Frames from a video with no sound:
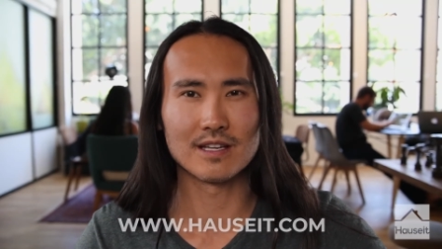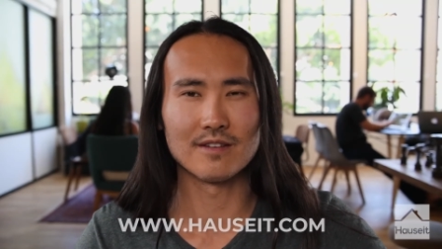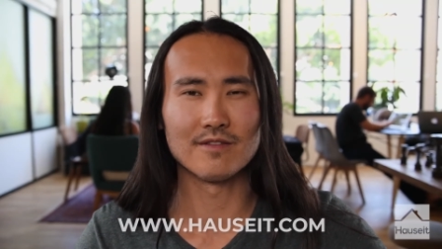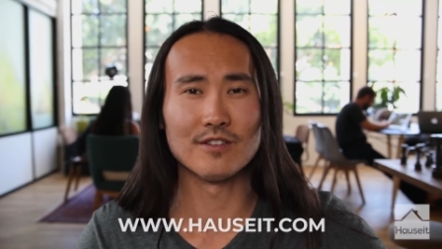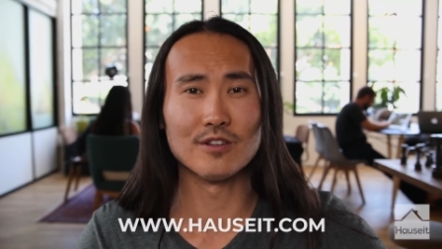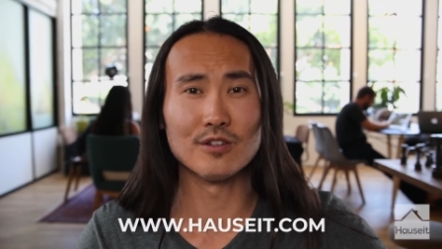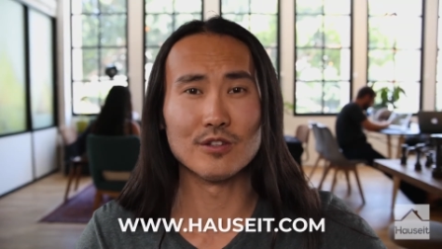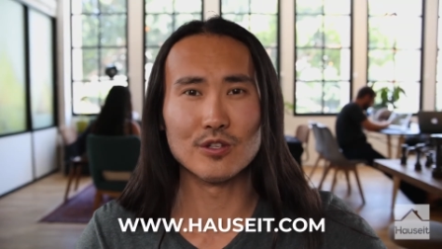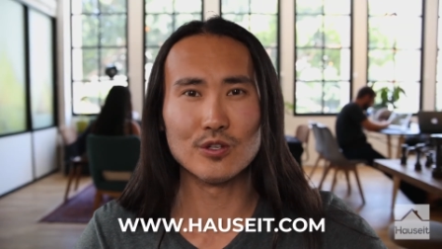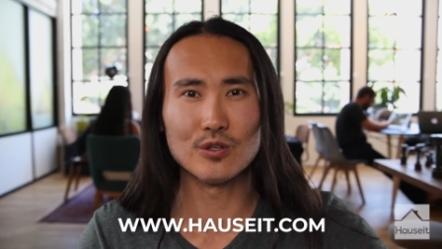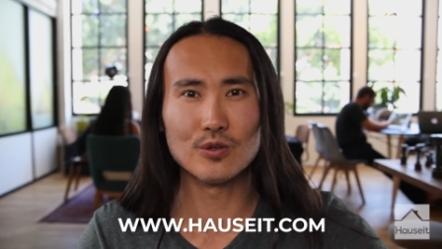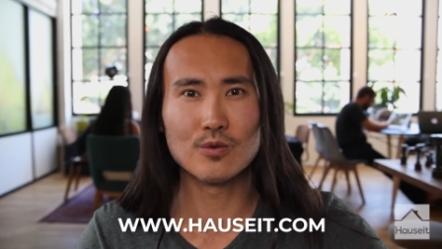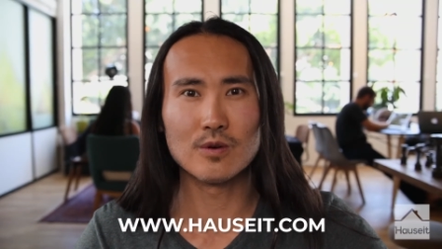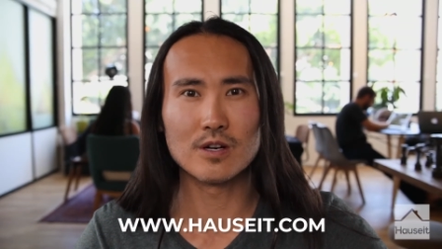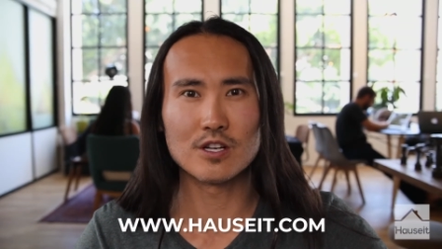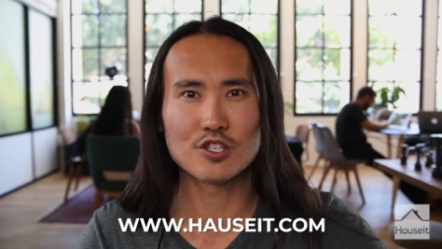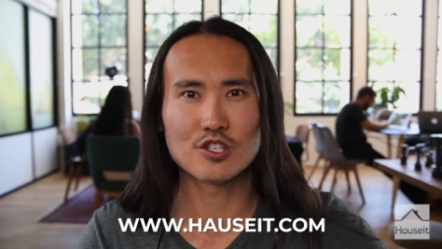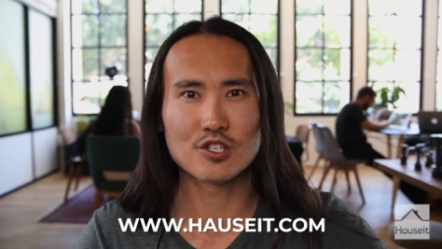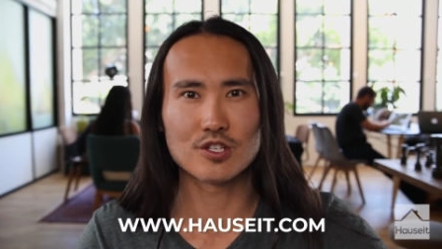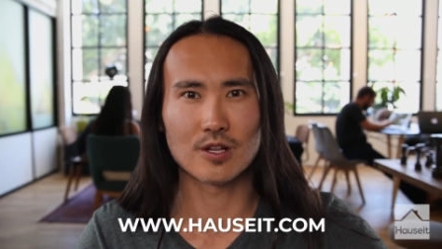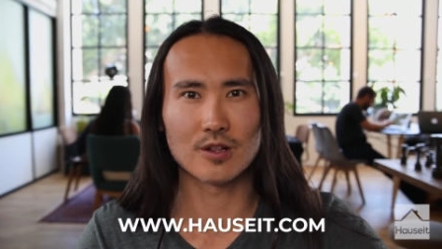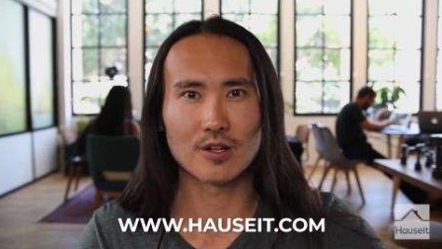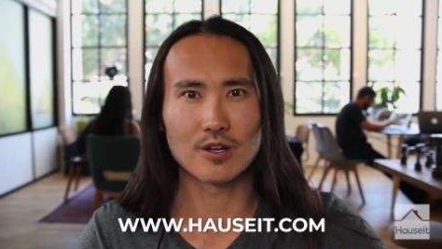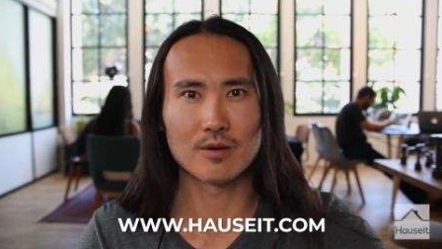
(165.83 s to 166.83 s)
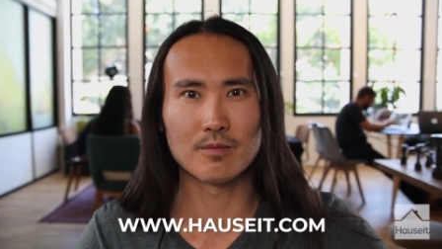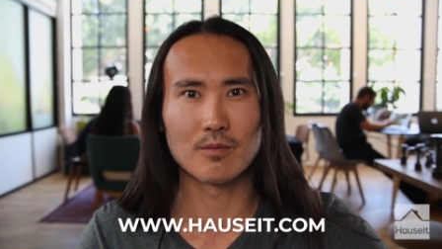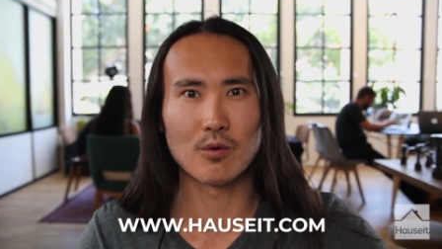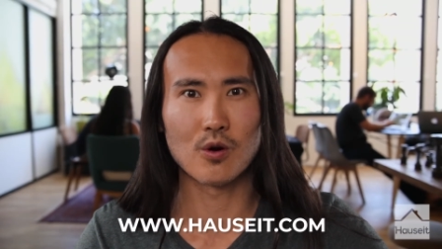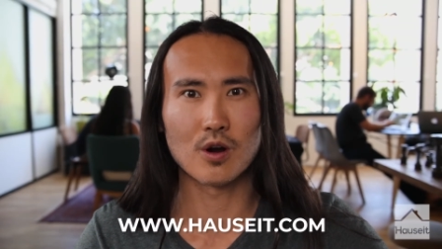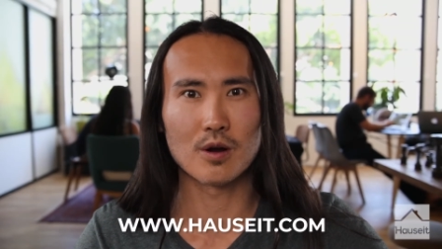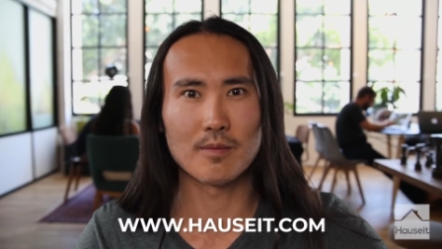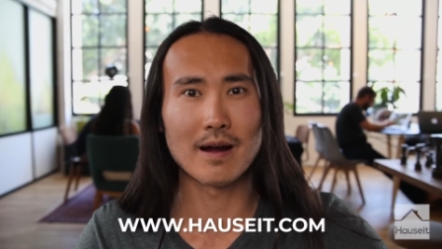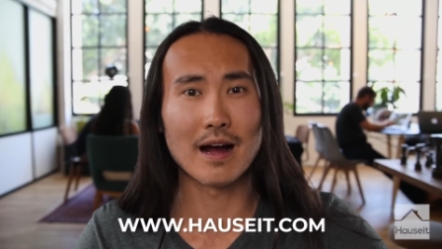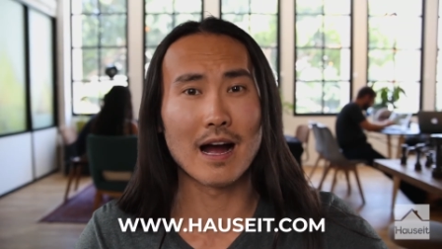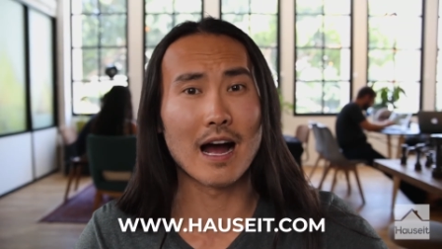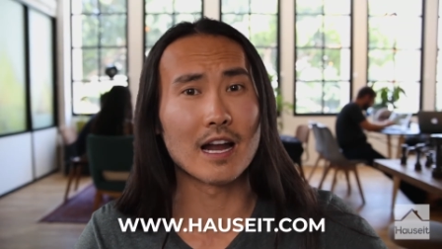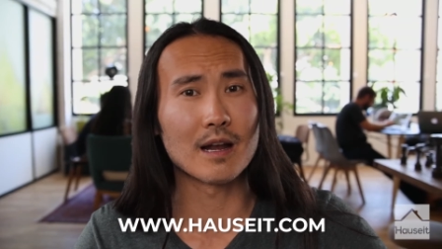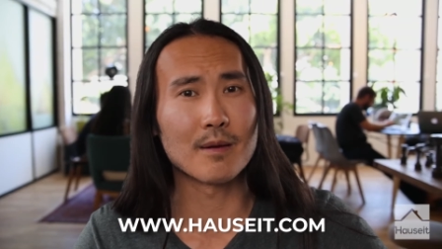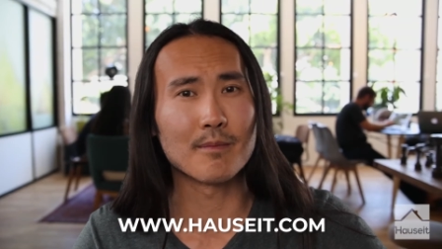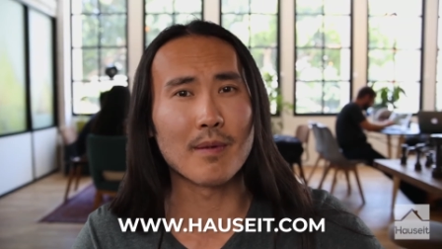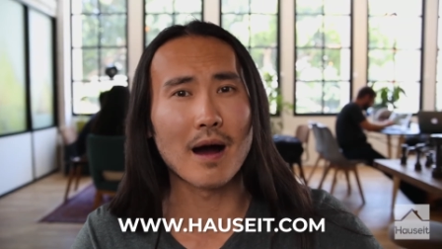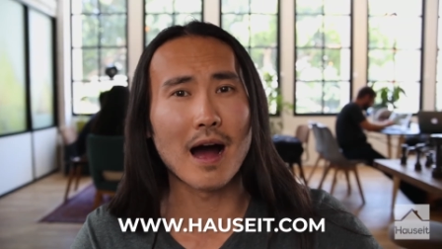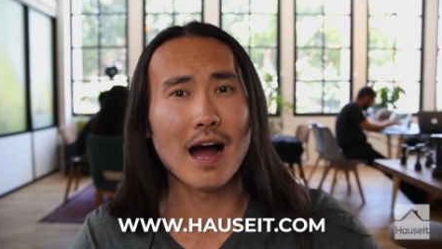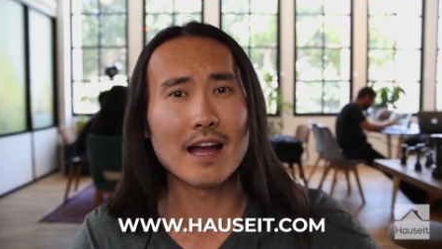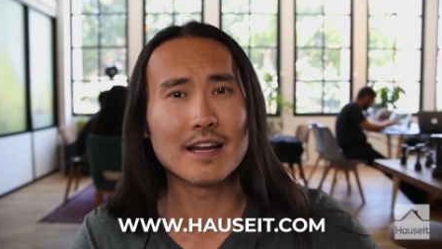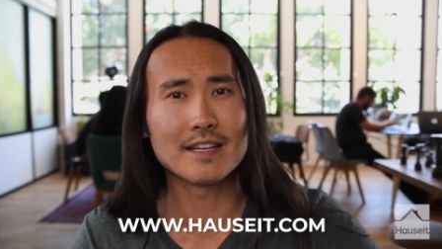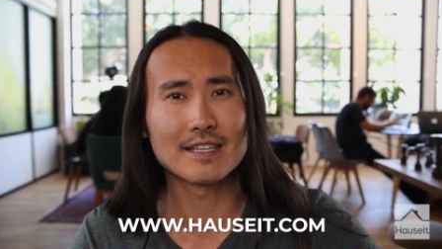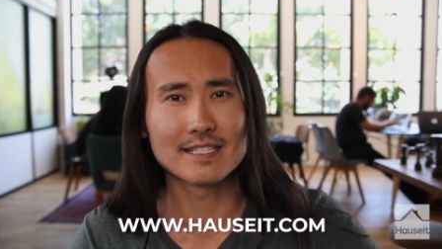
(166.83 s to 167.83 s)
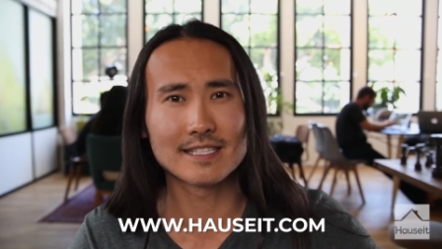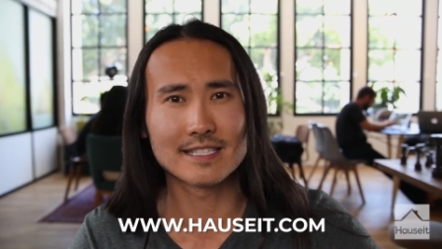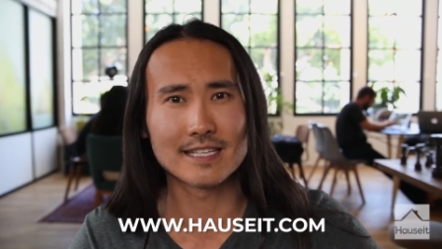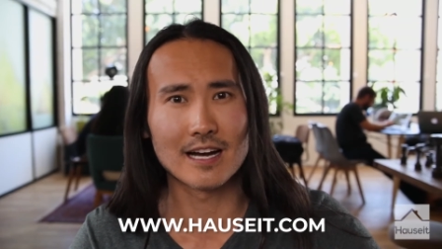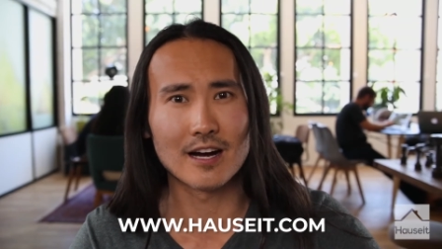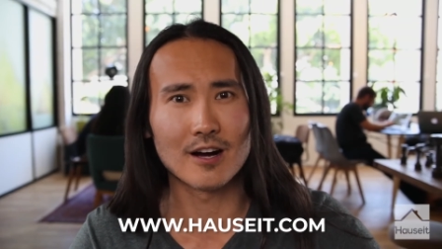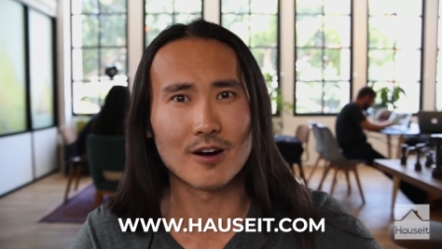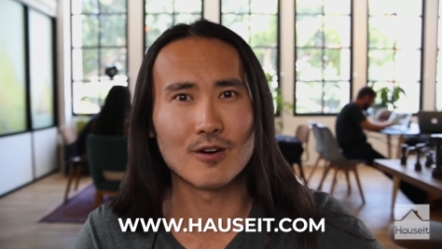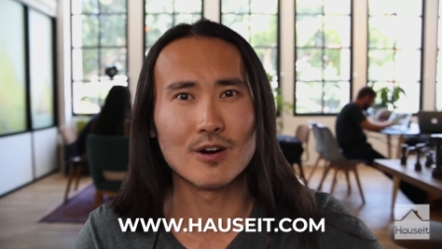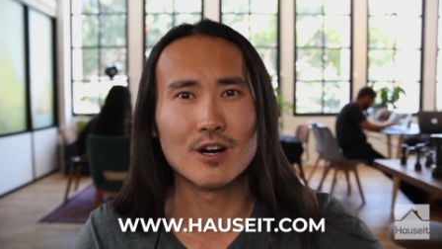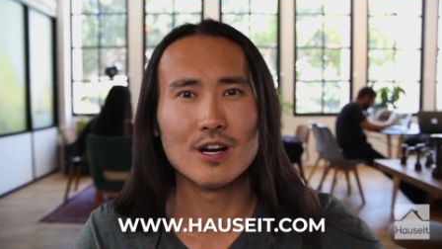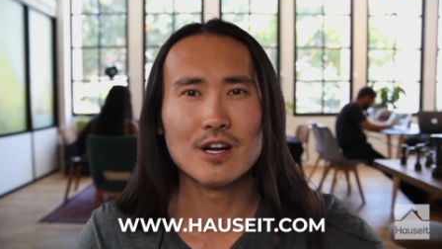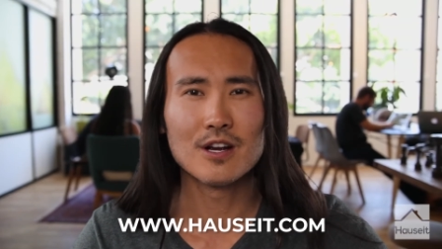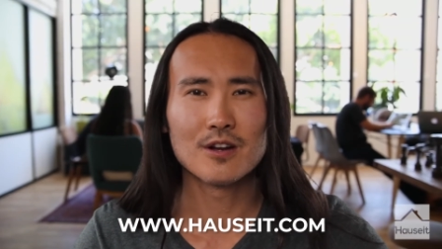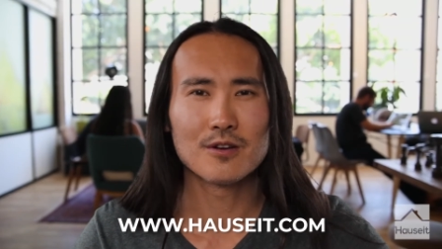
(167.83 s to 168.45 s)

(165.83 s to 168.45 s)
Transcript: if you do wish to learn more about how to buy and sell